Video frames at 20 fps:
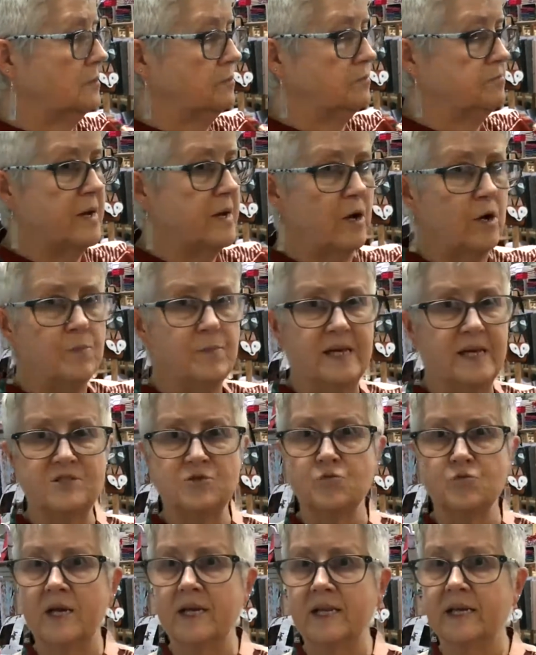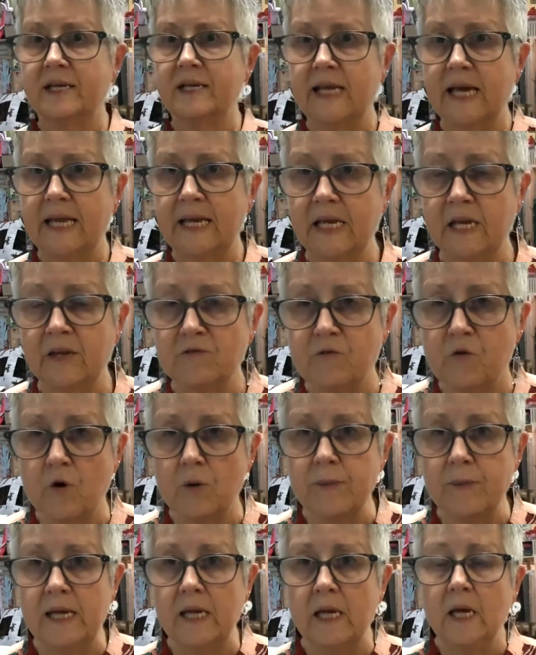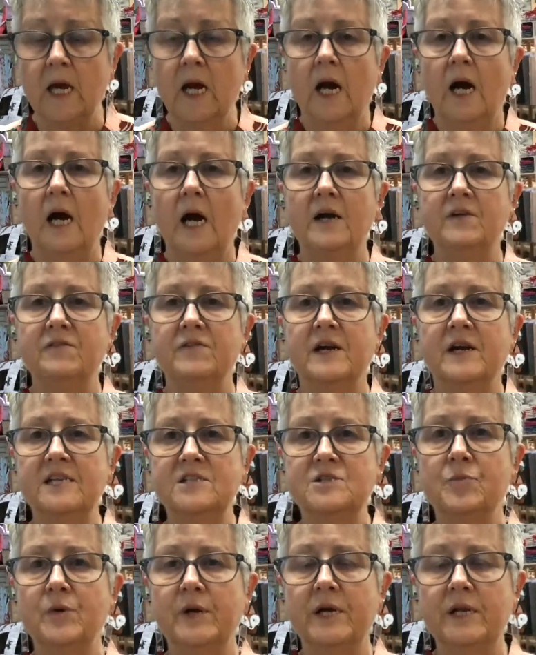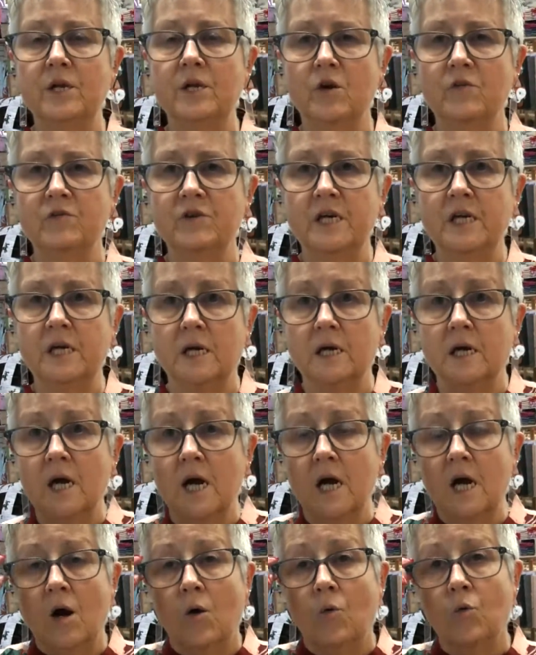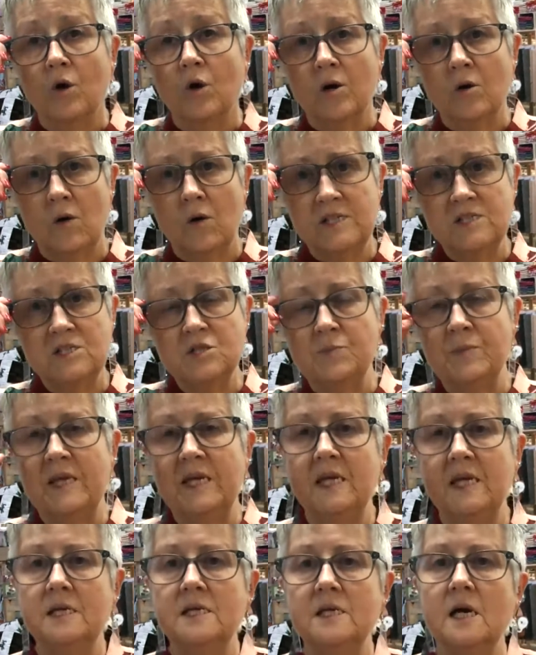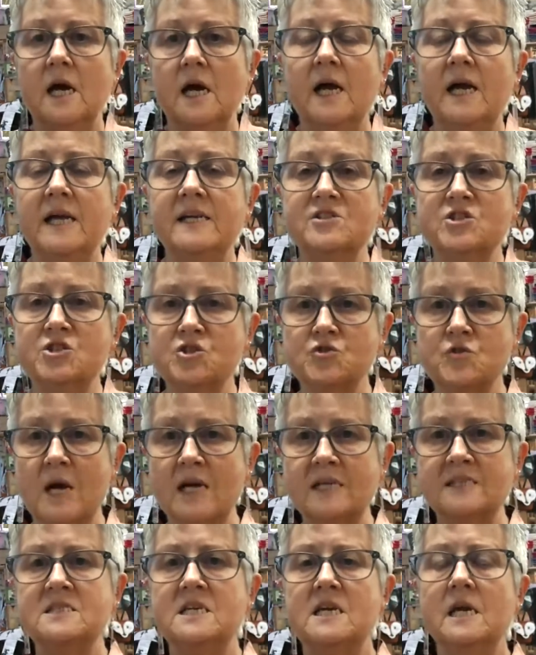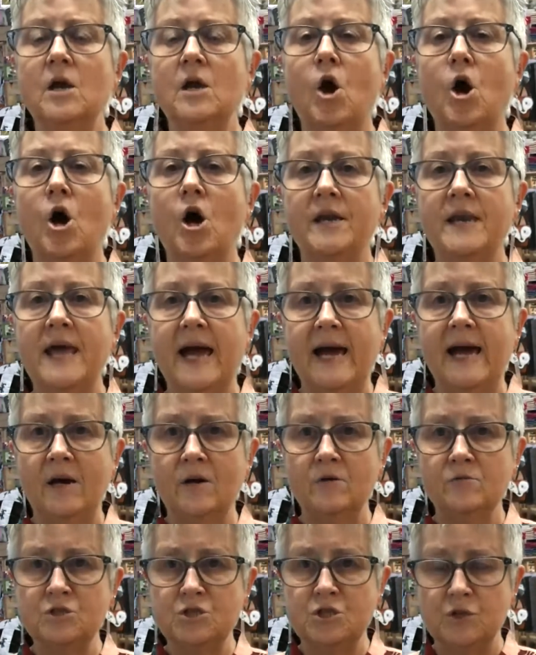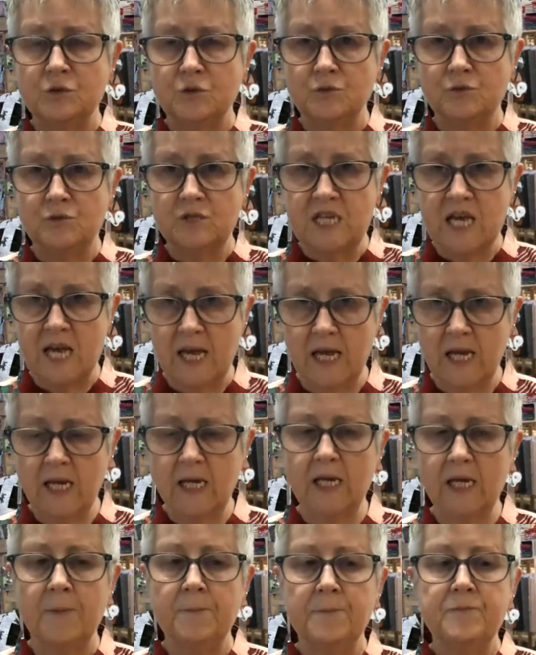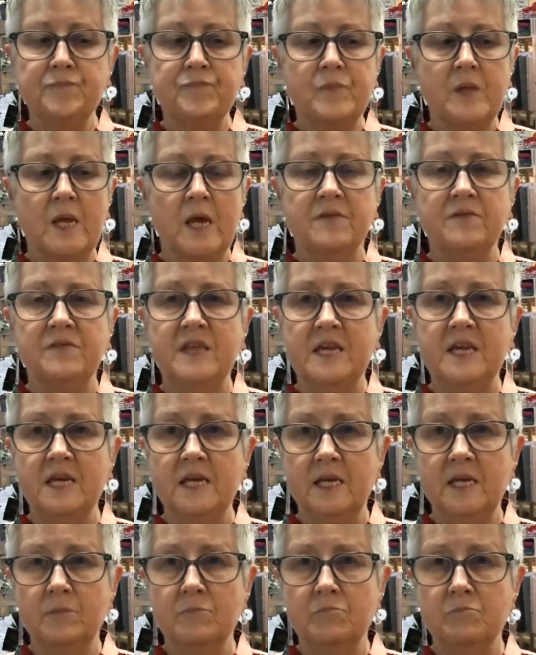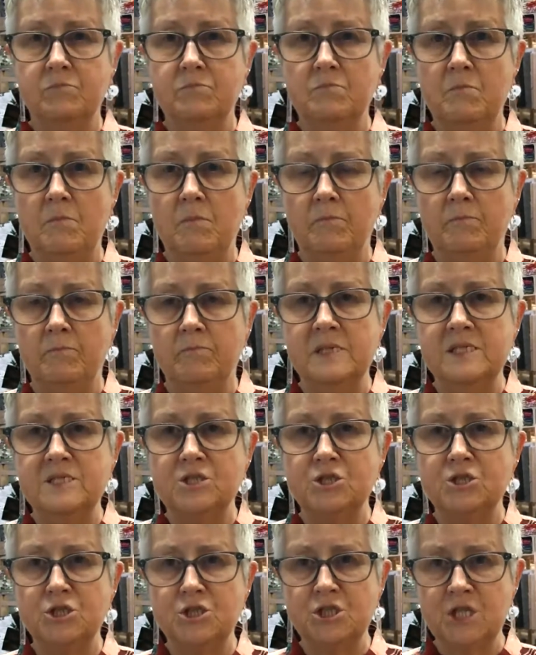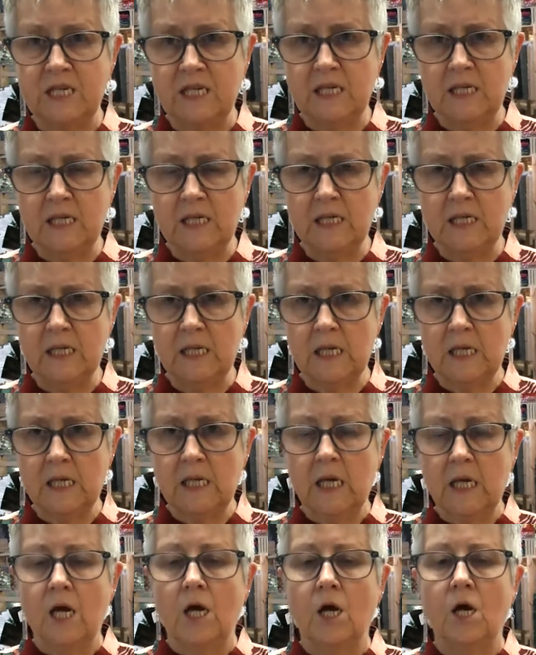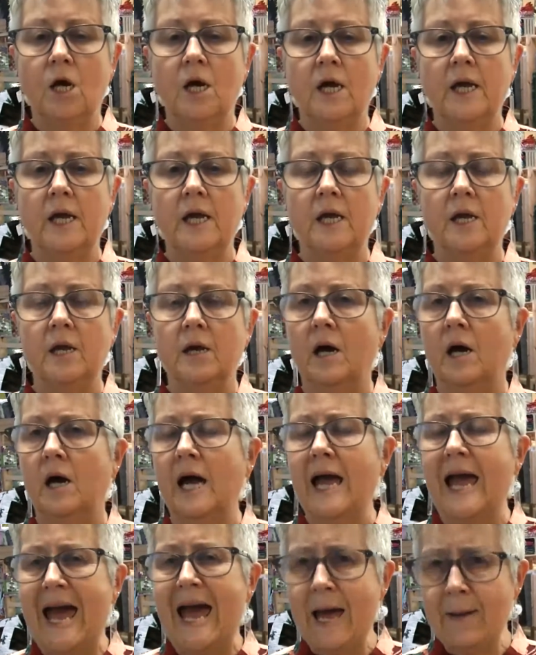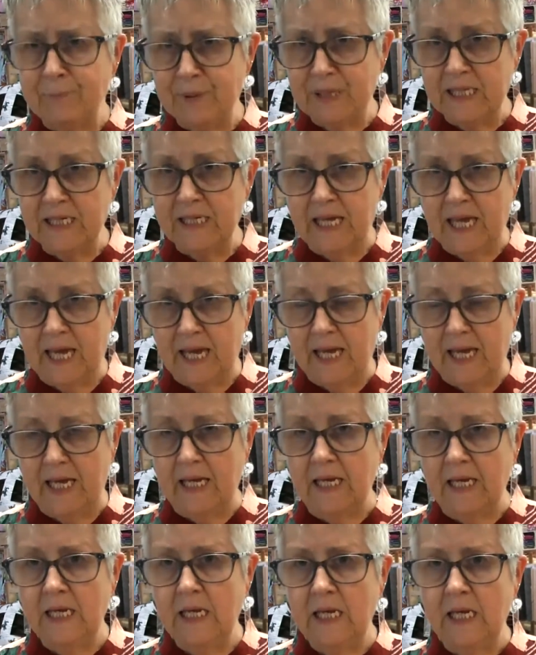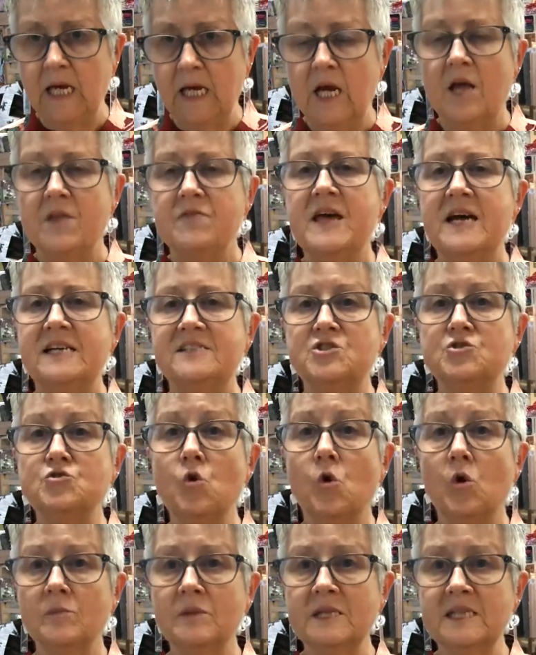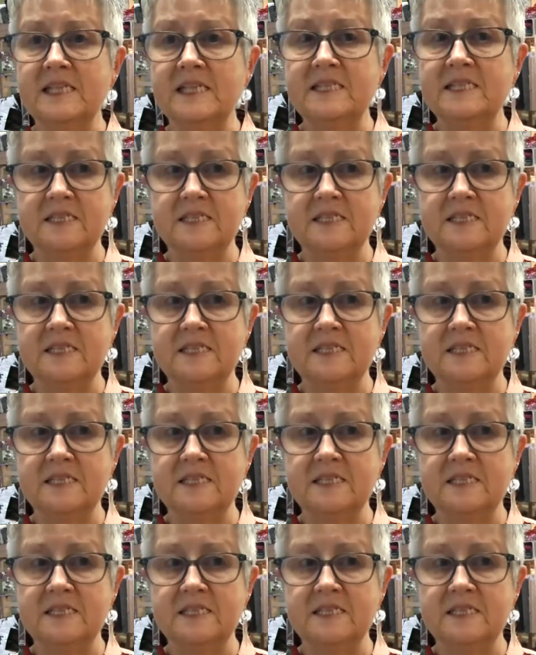Mary Beth's running and getting it for me. I forgot to bring it over here. We're going to be instructing on how to take the machine applique that's normally